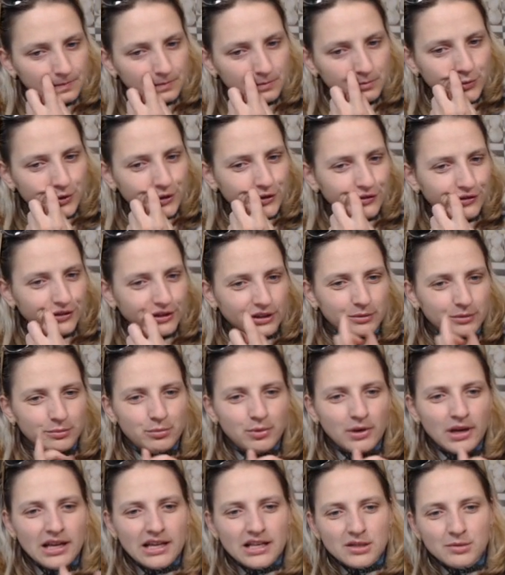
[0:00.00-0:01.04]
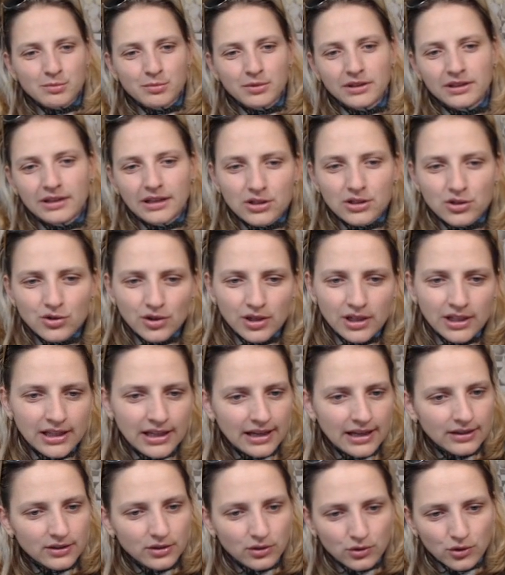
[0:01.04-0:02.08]
perfect place, but actually
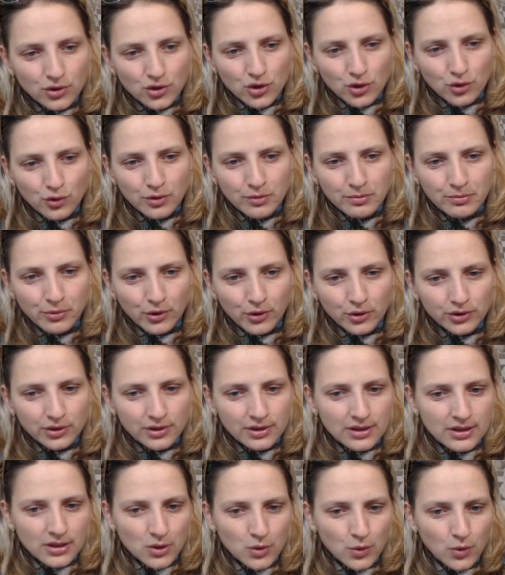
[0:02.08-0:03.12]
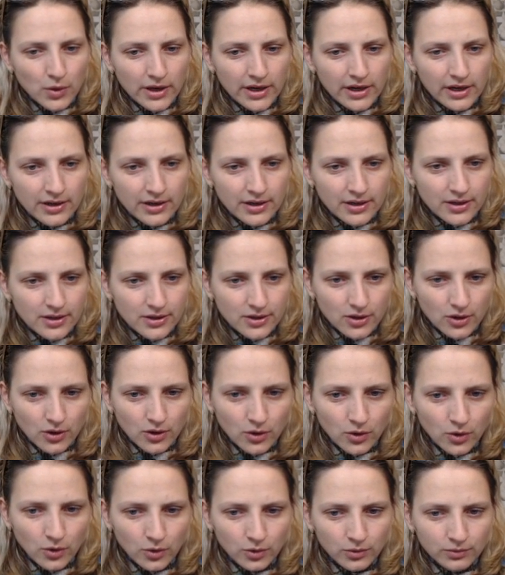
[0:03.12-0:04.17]
knight control important squares,
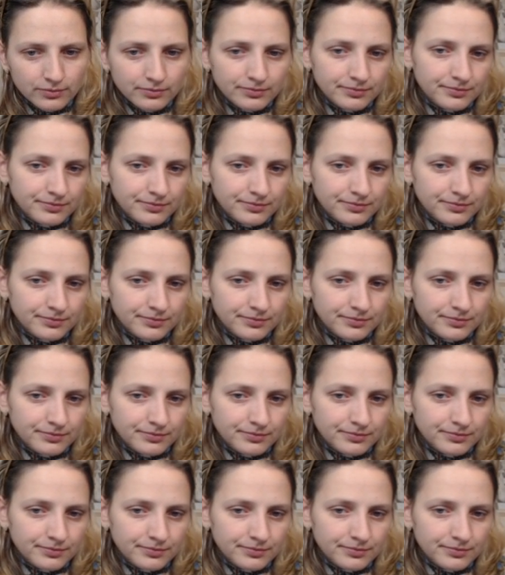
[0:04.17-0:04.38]
so...